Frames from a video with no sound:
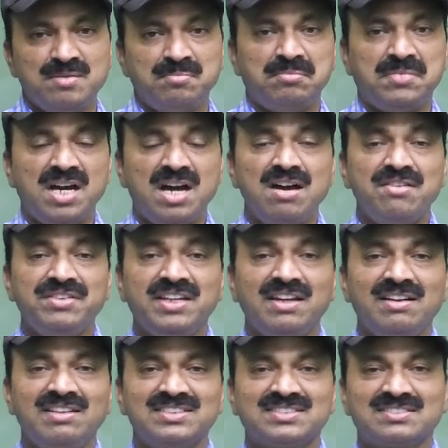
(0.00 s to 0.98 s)

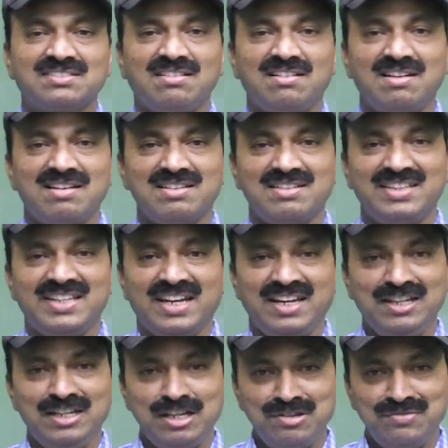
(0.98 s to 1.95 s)
Mahavira is called the
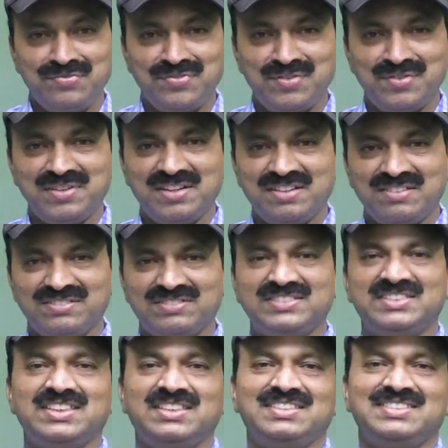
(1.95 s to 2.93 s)
real founder
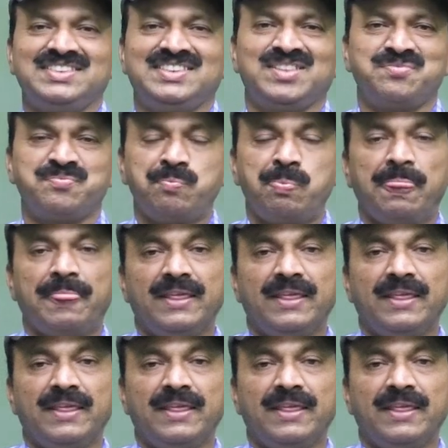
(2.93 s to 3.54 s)
of Jainism.